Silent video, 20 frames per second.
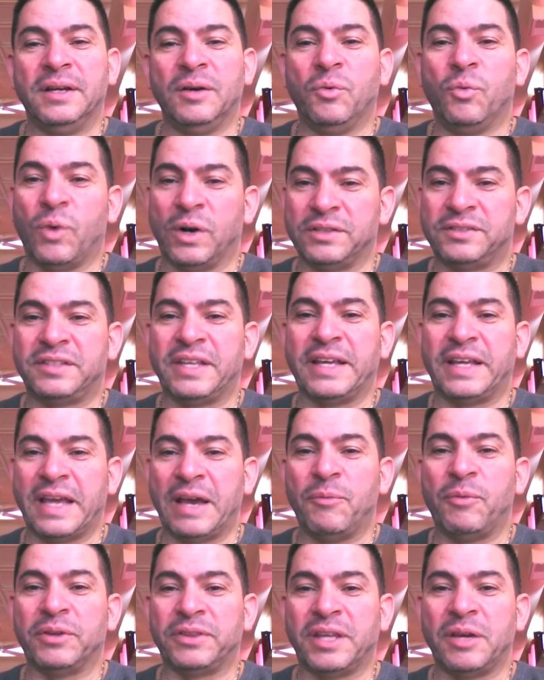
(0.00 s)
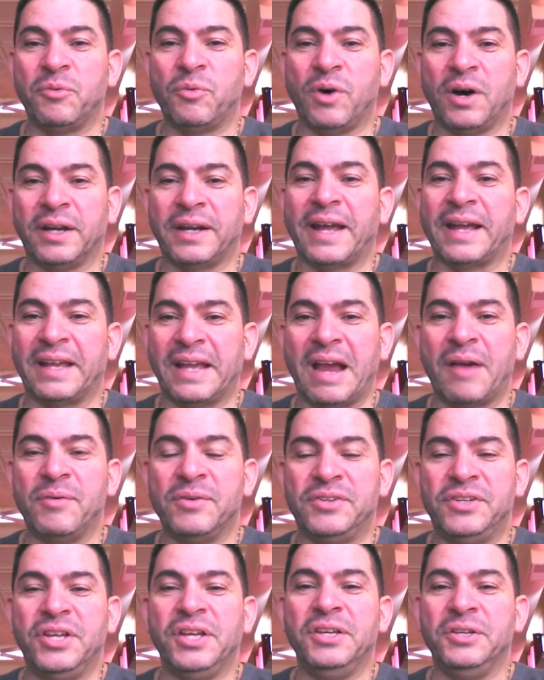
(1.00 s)
Once they get what they want, I
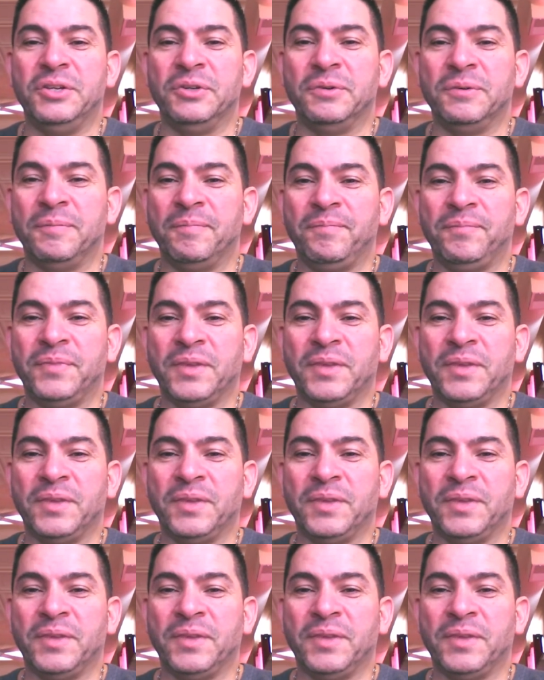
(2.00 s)
guarantee you,